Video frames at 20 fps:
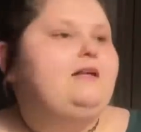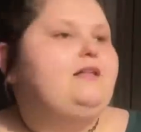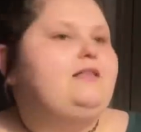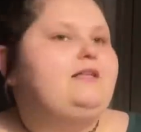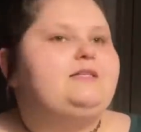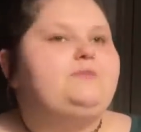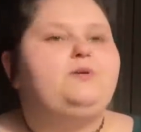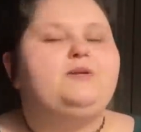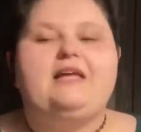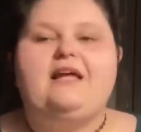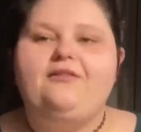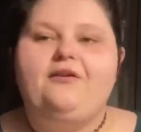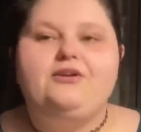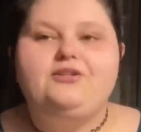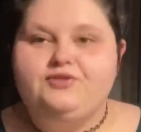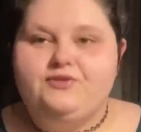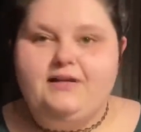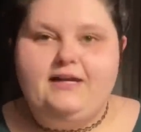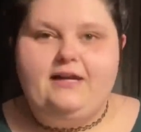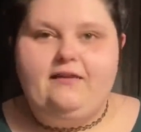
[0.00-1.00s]
Let's put that
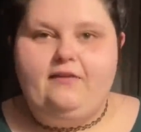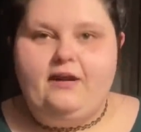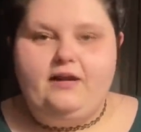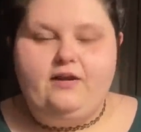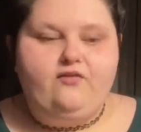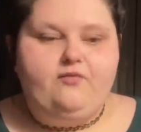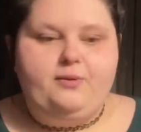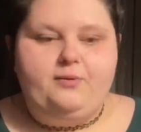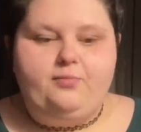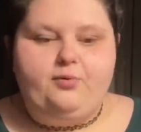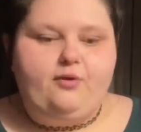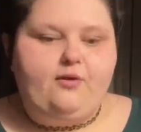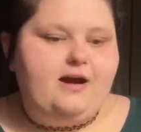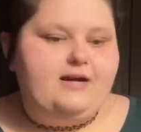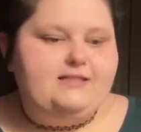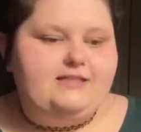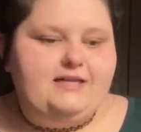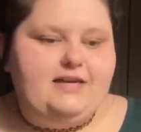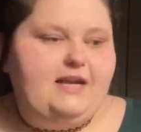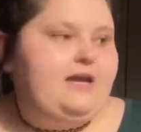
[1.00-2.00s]
laundry in that you've been
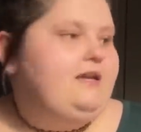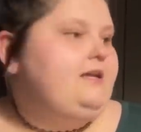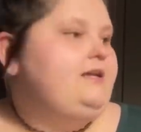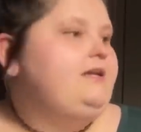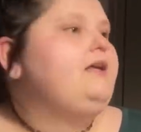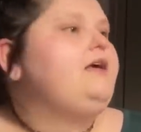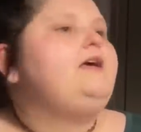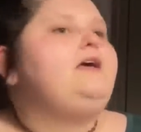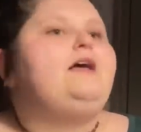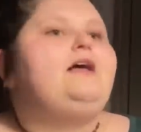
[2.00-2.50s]
procrastinating.